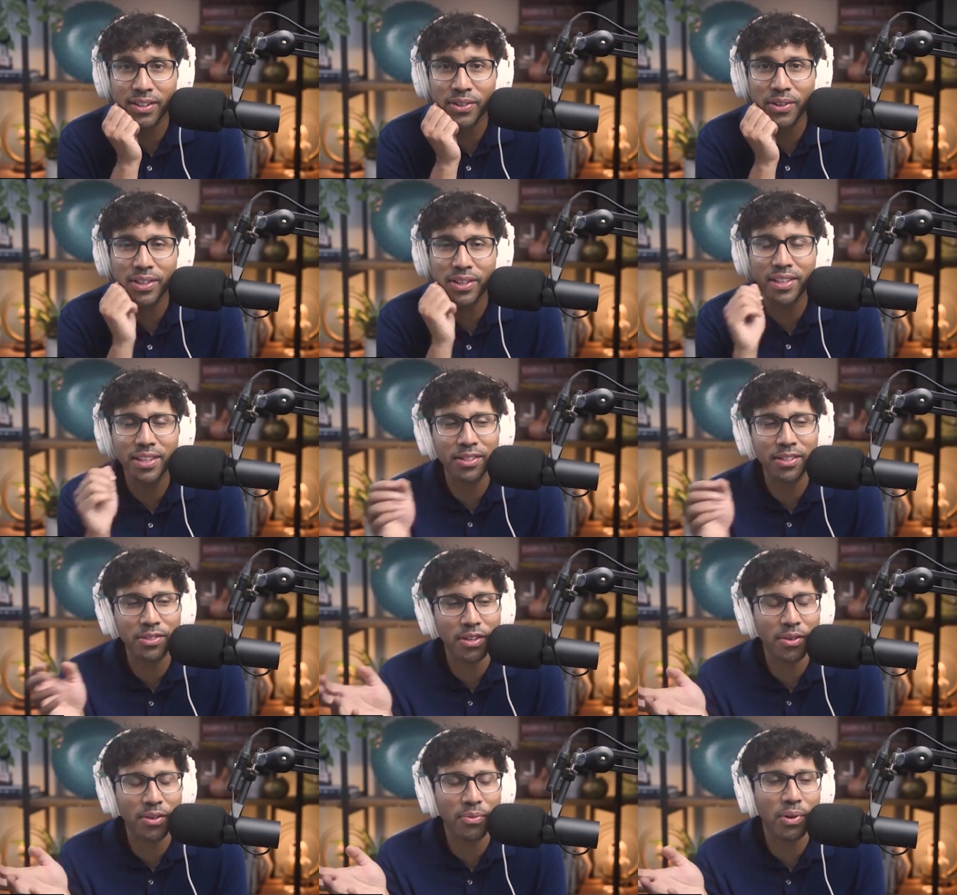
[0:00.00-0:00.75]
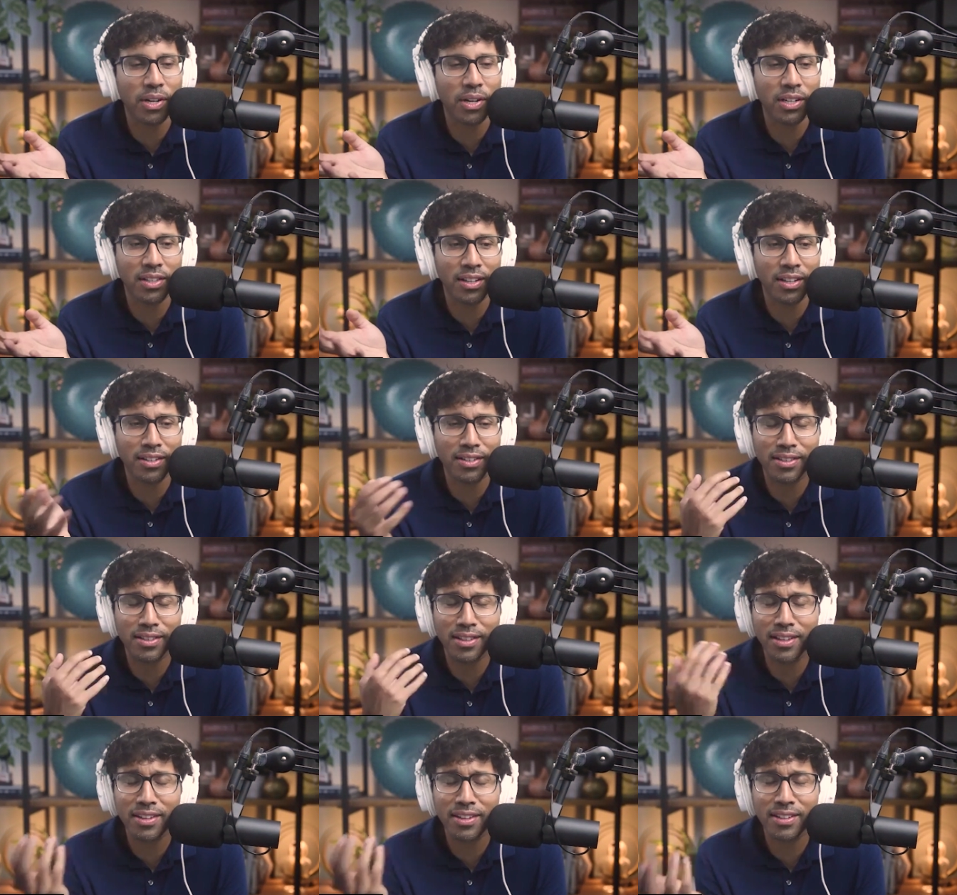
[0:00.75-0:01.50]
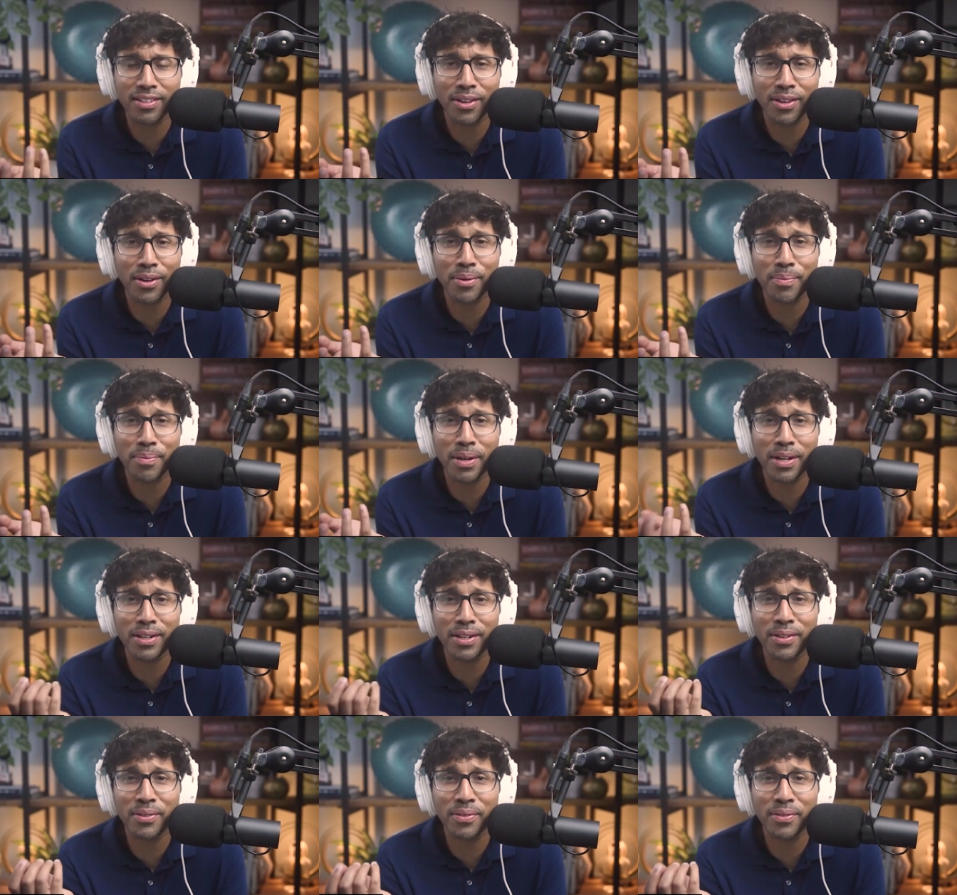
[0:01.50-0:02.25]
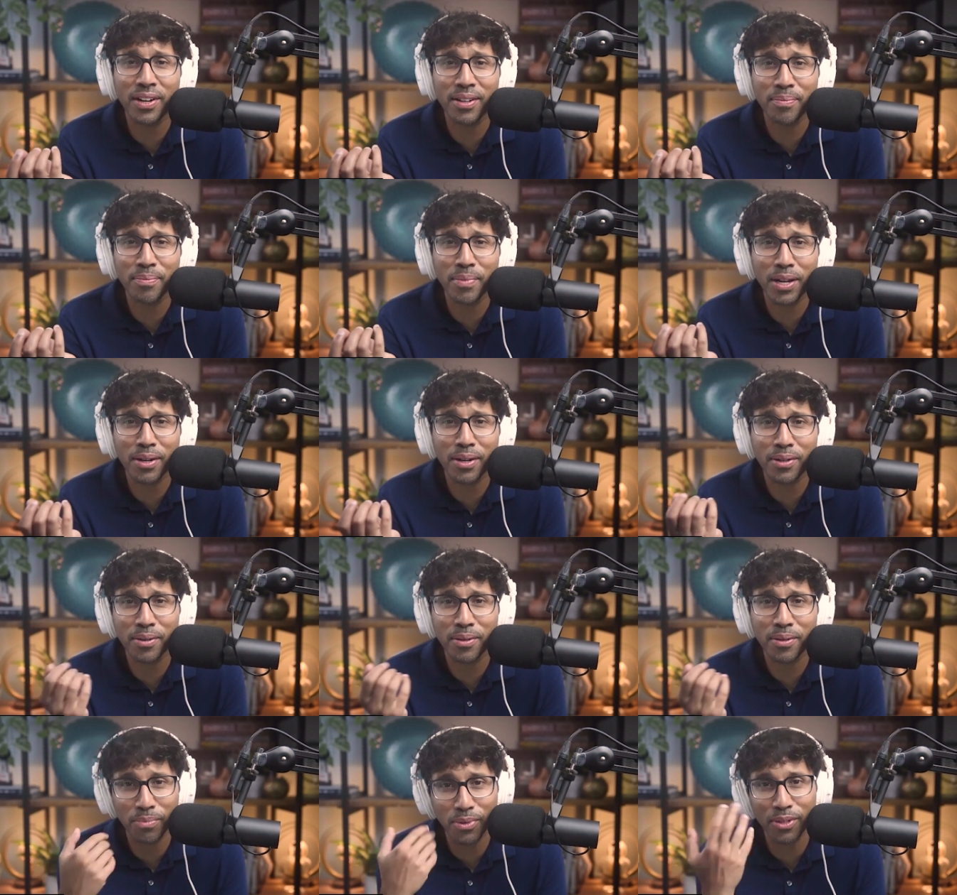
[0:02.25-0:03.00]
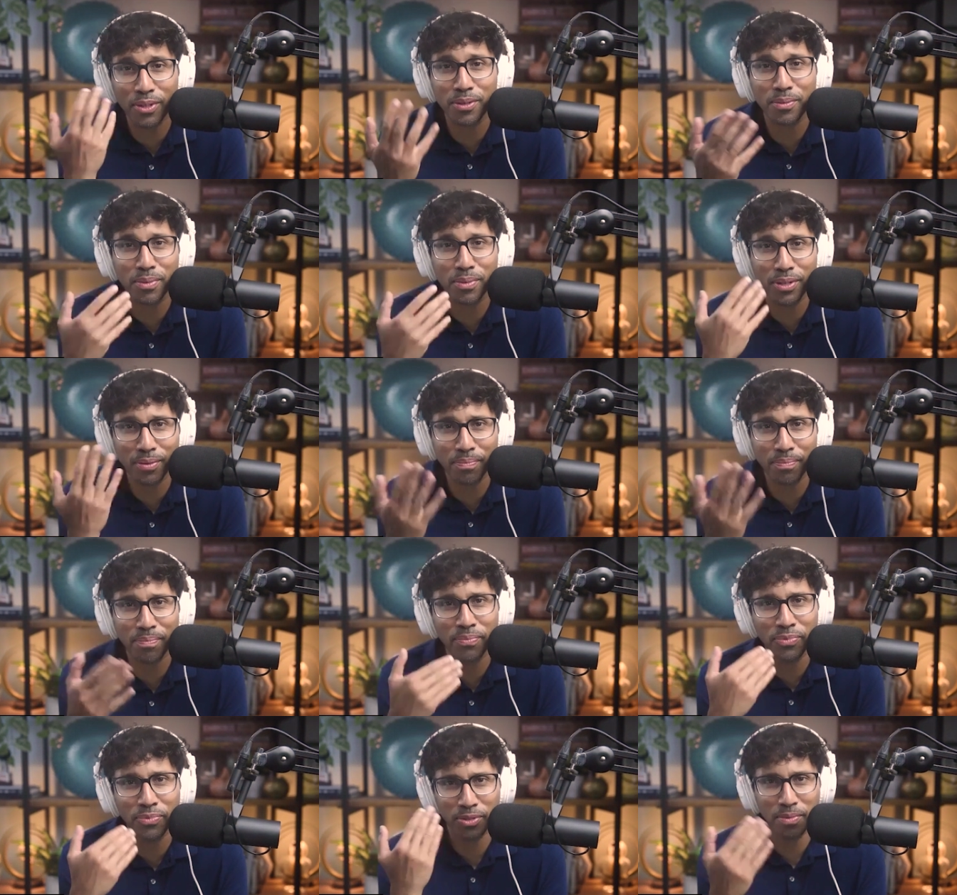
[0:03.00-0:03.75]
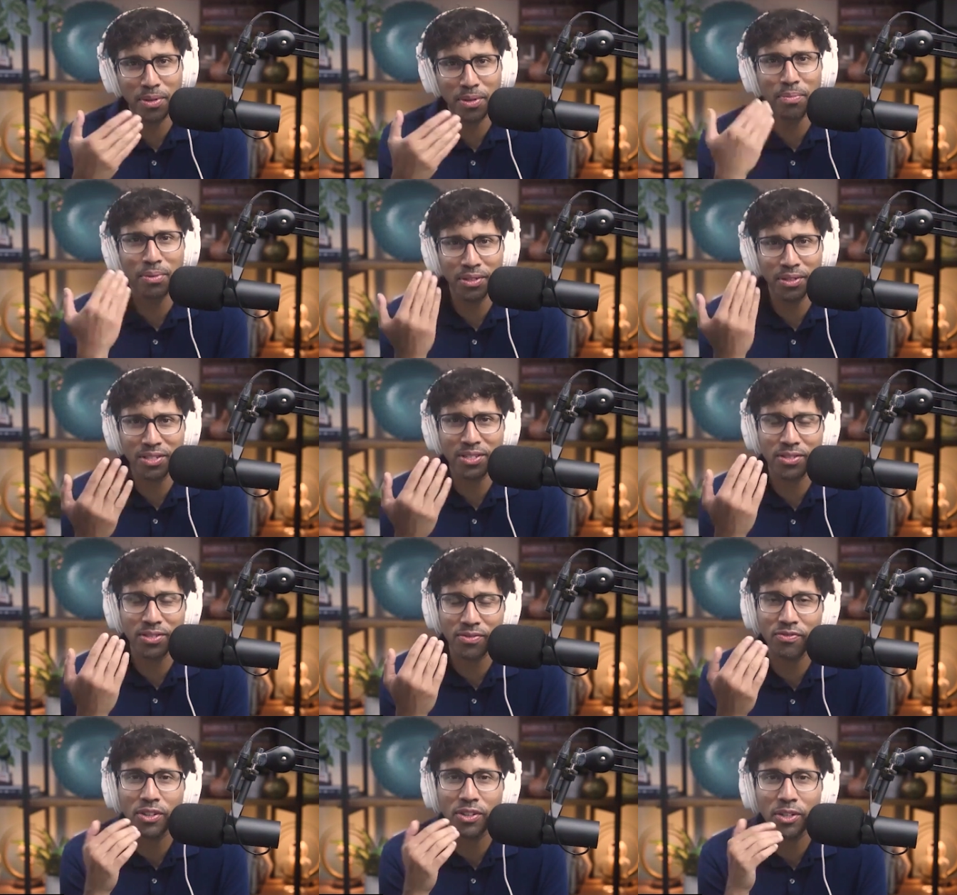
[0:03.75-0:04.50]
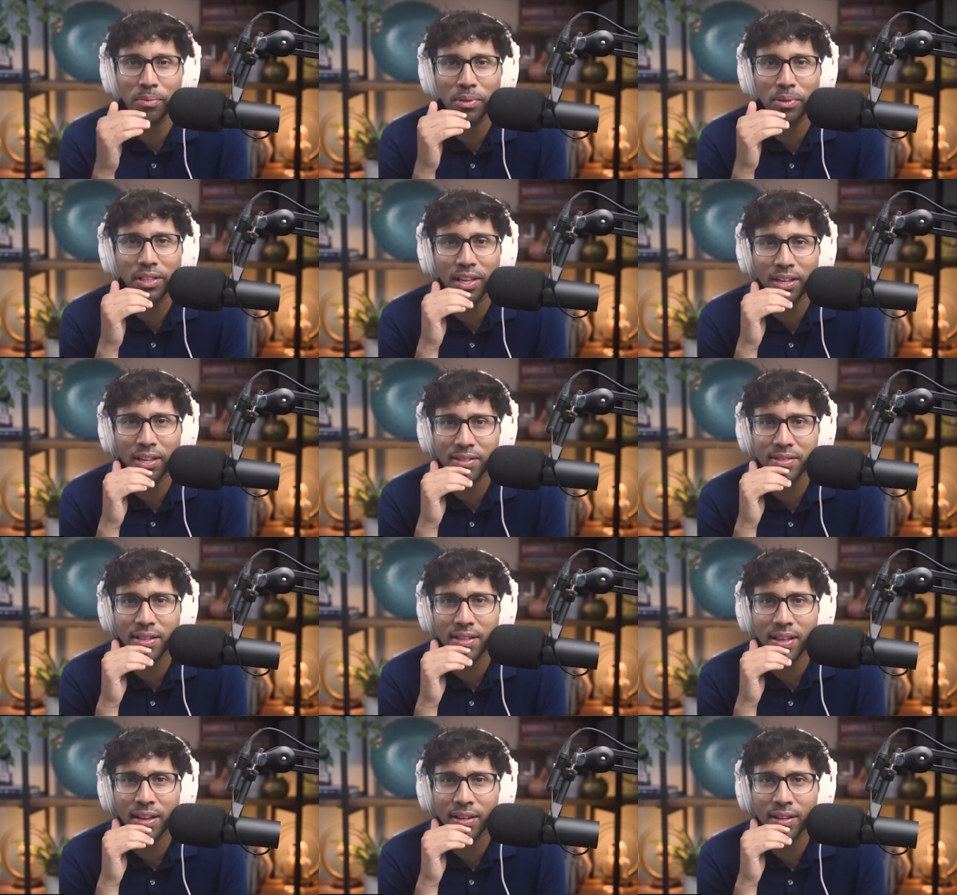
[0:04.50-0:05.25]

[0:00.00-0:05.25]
I think it's one thing to talk about it and write about it in a book, but to be able to just verbalize that,